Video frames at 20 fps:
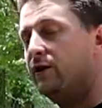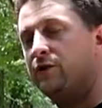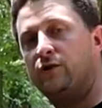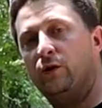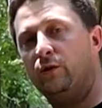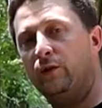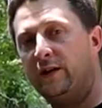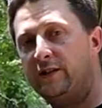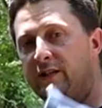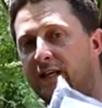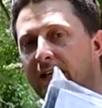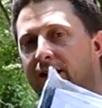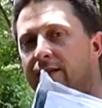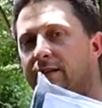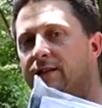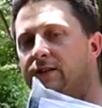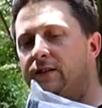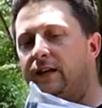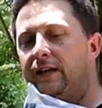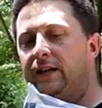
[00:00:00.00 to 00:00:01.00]
So let's get
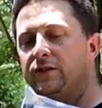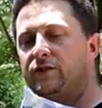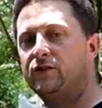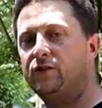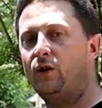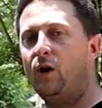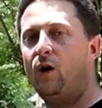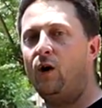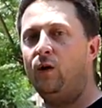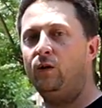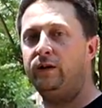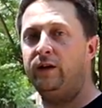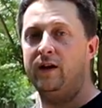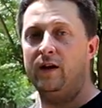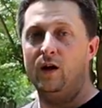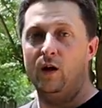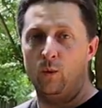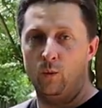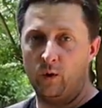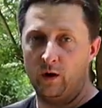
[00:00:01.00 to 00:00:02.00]
this thing installed.
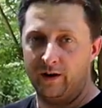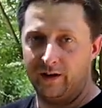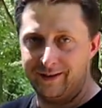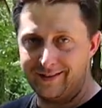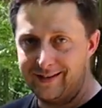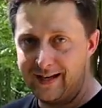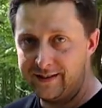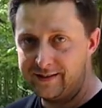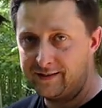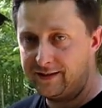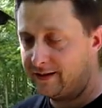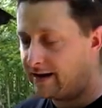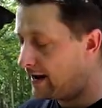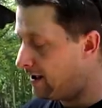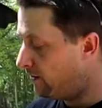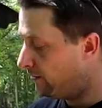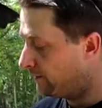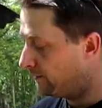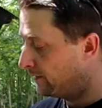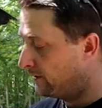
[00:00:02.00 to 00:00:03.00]
We're gonna test it
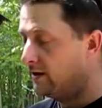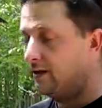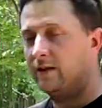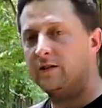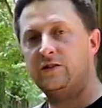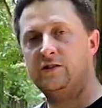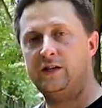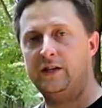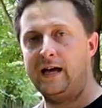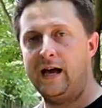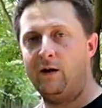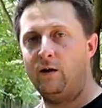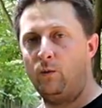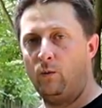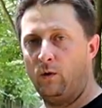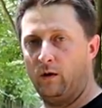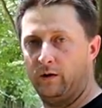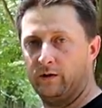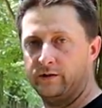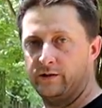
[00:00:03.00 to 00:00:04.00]
out, see how
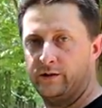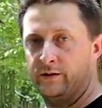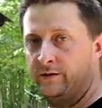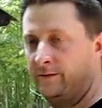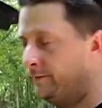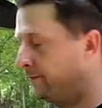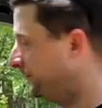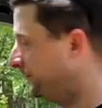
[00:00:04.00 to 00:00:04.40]
it works.